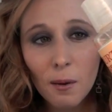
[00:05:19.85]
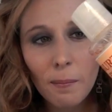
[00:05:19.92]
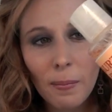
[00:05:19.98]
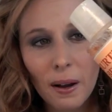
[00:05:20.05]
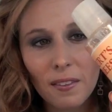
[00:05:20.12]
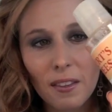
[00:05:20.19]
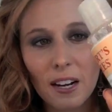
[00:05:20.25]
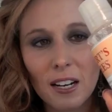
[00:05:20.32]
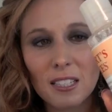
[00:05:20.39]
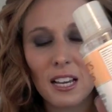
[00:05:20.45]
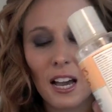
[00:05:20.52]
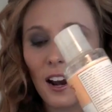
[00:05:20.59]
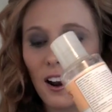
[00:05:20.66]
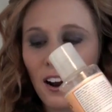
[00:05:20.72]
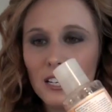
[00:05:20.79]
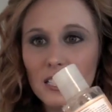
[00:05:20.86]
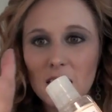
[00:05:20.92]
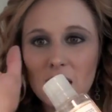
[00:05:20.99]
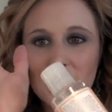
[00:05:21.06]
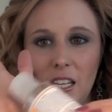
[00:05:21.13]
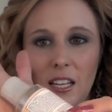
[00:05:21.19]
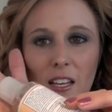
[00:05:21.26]
but then it's kind of hard to
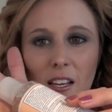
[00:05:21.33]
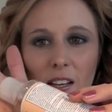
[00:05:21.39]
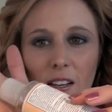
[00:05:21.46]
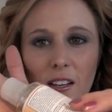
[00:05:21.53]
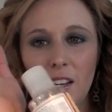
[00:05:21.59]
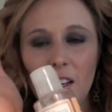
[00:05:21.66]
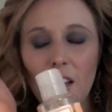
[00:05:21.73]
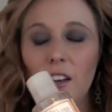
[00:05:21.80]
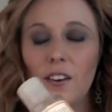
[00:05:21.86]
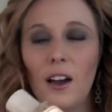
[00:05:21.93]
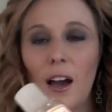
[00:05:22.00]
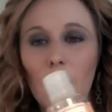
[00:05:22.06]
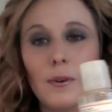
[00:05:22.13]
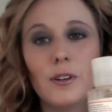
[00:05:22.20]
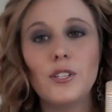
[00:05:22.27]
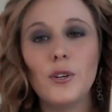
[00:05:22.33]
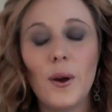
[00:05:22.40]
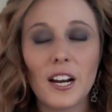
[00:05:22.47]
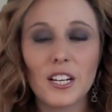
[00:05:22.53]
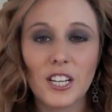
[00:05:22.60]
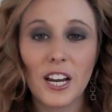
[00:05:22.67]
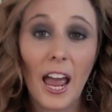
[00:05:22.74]
see how much you
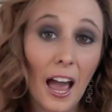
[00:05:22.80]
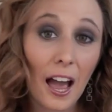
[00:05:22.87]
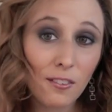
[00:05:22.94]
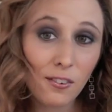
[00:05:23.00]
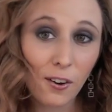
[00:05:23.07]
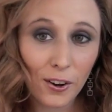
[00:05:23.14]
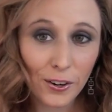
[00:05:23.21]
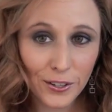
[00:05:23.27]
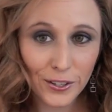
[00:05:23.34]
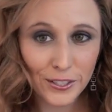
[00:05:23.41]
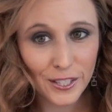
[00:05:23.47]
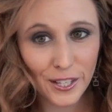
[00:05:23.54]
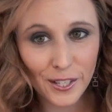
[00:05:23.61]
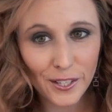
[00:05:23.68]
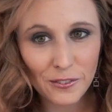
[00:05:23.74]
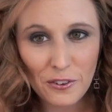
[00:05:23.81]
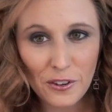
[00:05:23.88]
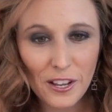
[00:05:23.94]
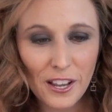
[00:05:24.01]
actually have on your skin.